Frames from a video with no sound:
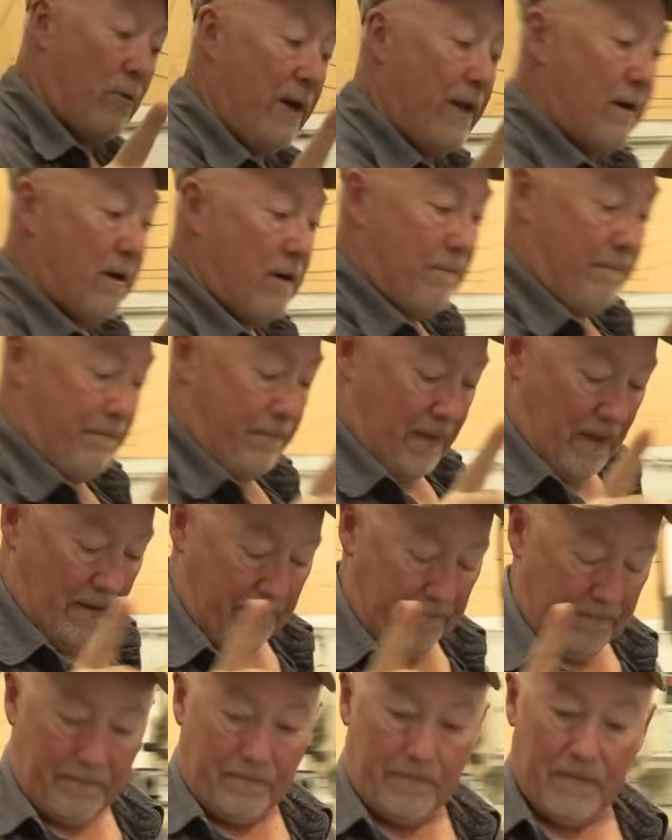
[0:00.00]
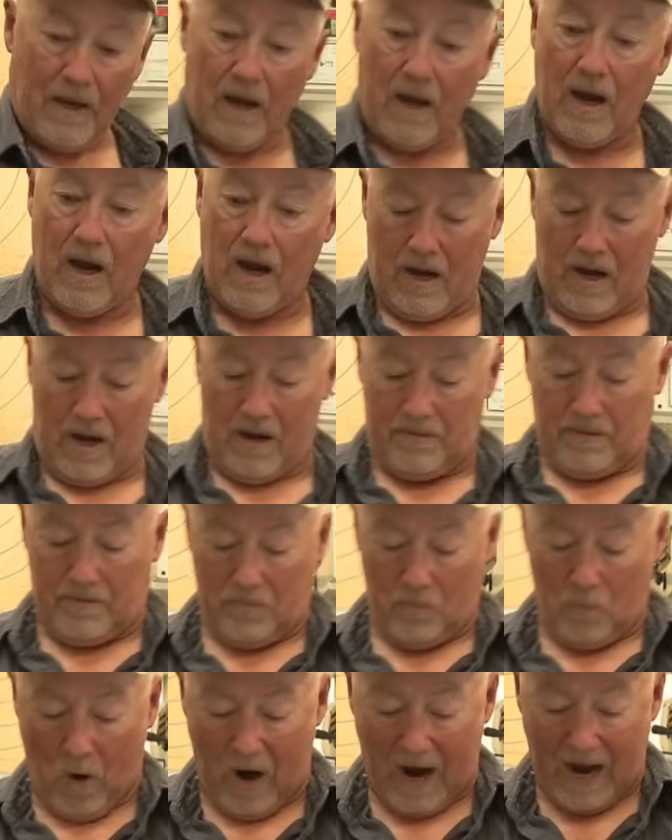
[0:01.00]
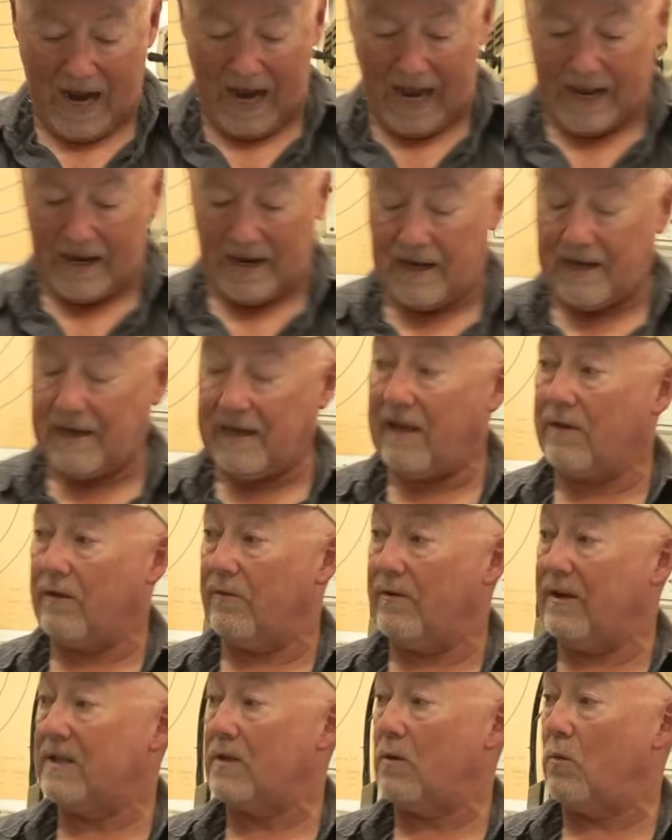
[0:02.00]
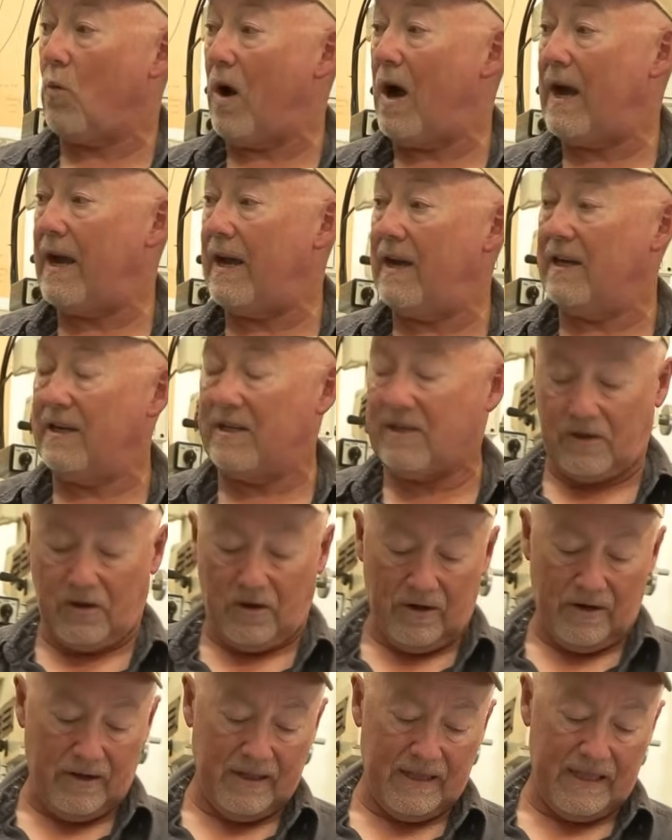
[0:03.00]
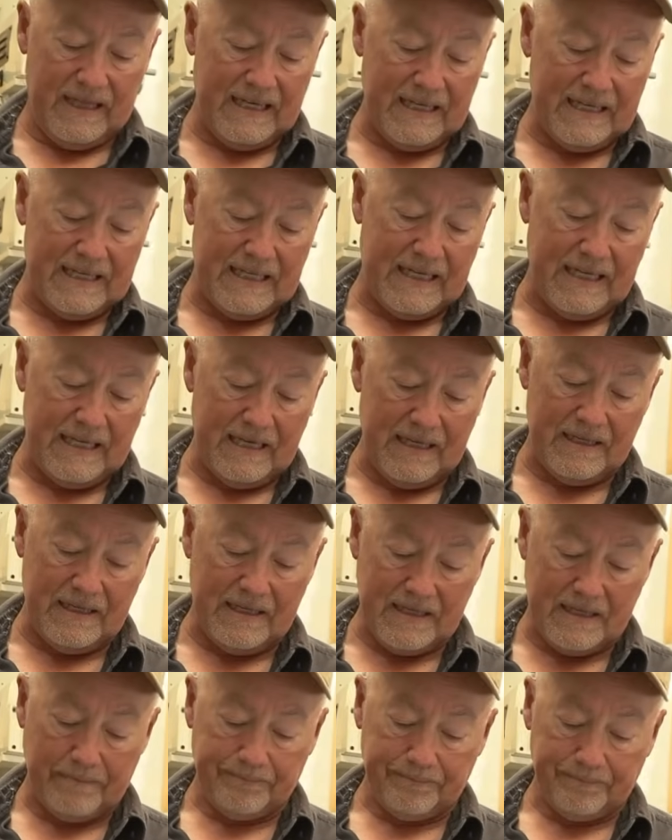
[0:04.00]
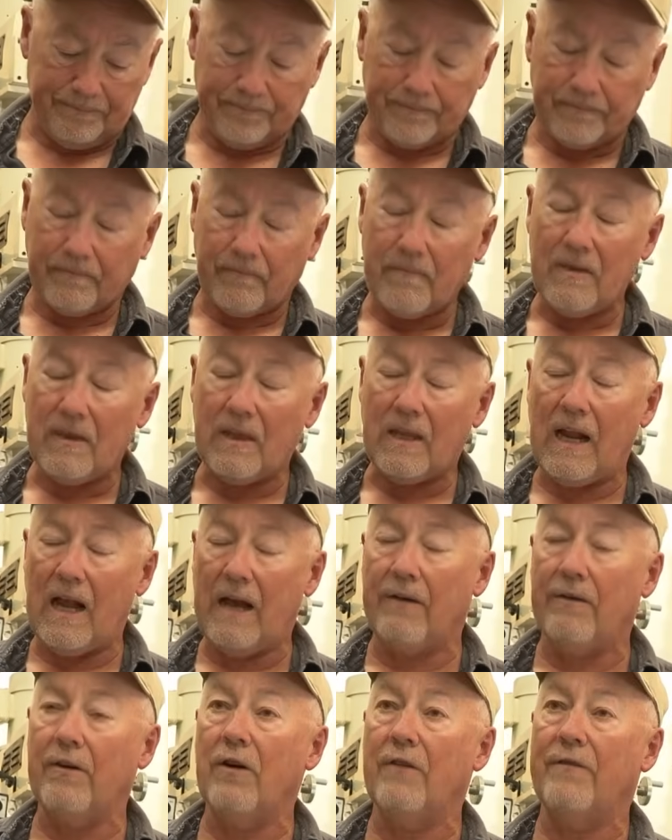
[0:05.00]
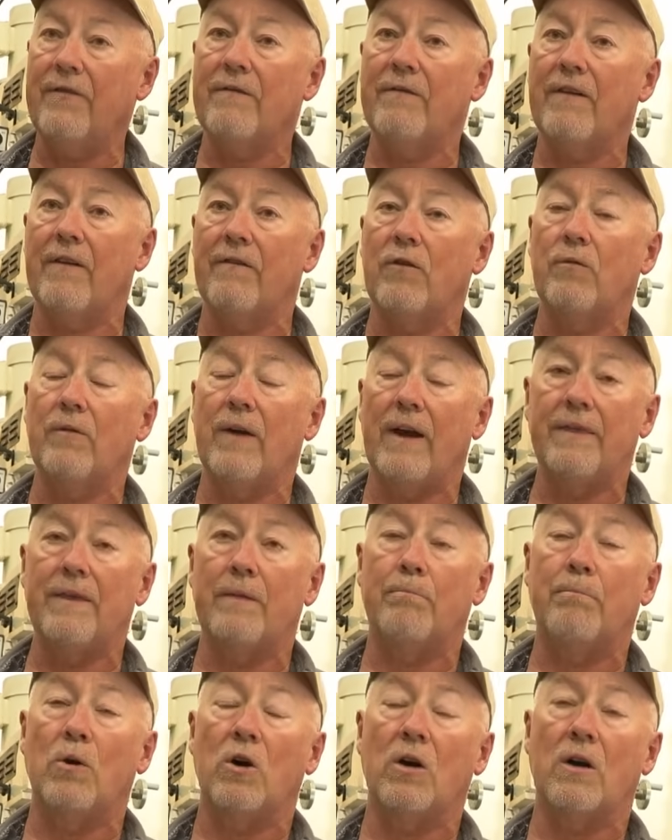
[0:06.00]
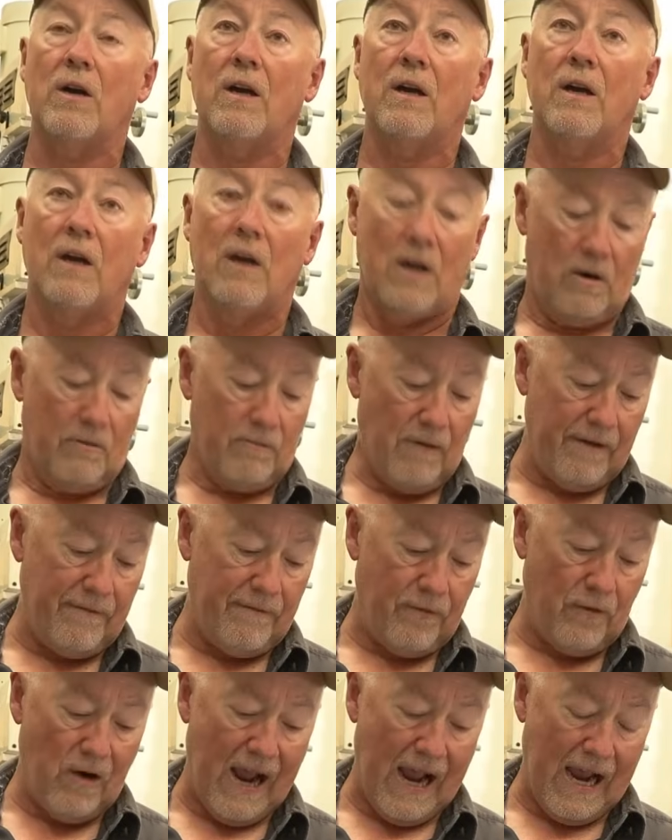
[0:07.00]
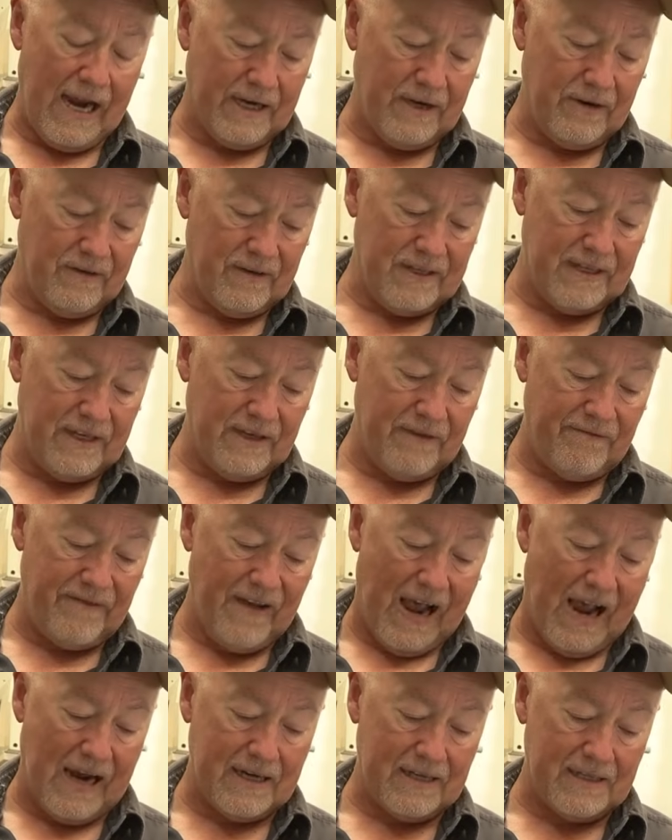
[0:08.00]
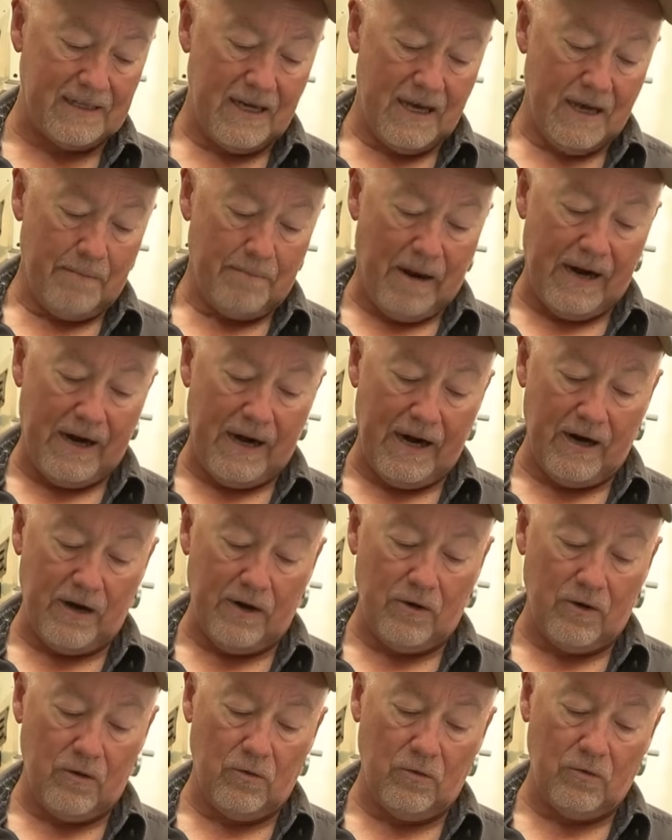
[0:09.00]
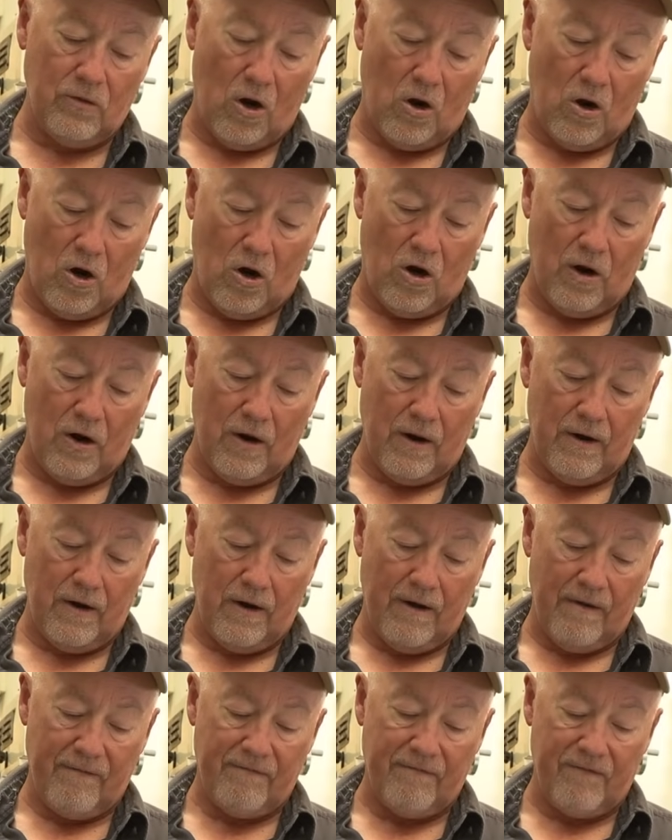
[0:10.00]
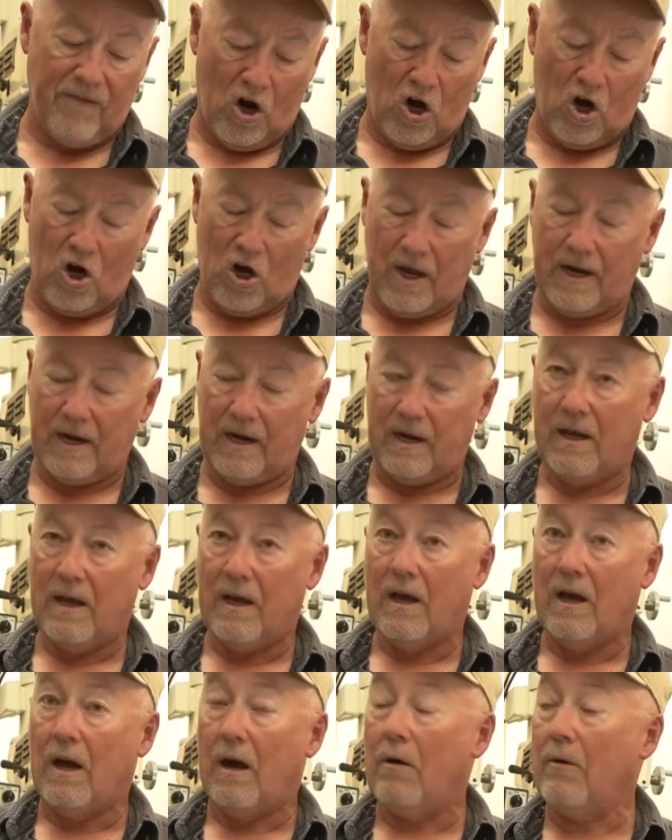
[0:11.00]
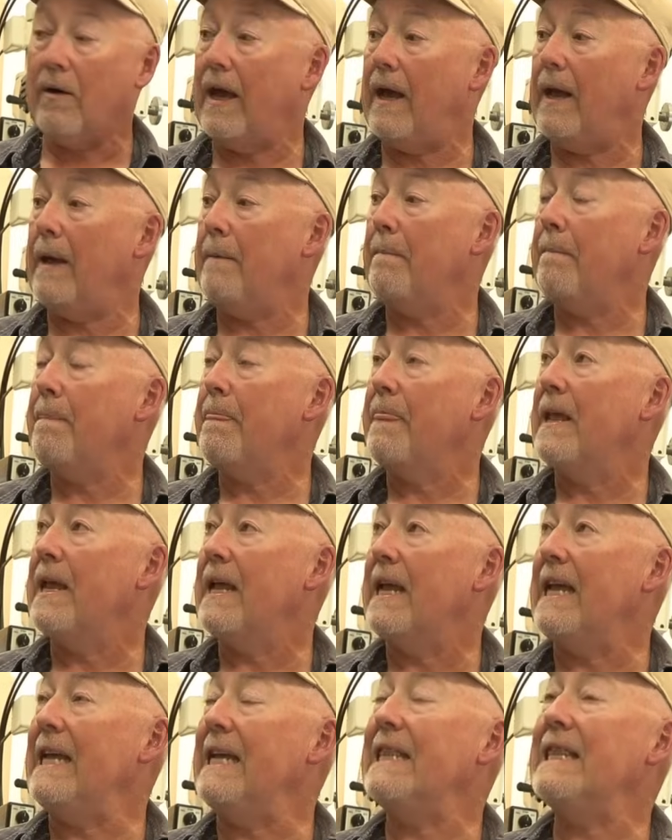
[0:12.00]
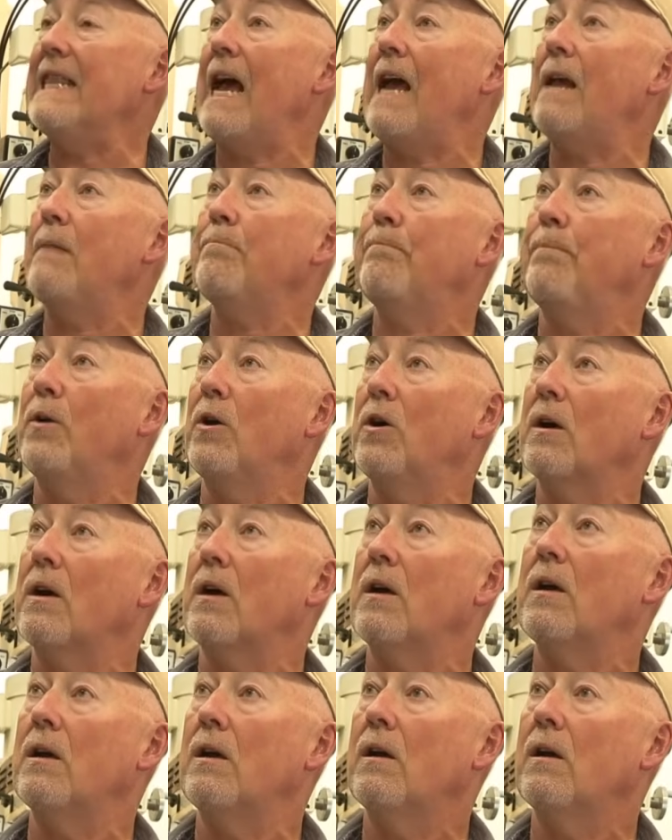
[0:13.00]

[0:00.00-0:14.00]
wait. Another reason why I started this is, I don't know if you've ever read the book, Rifle Accuracy Facts by Harold R. Vaughn, okay? In that book,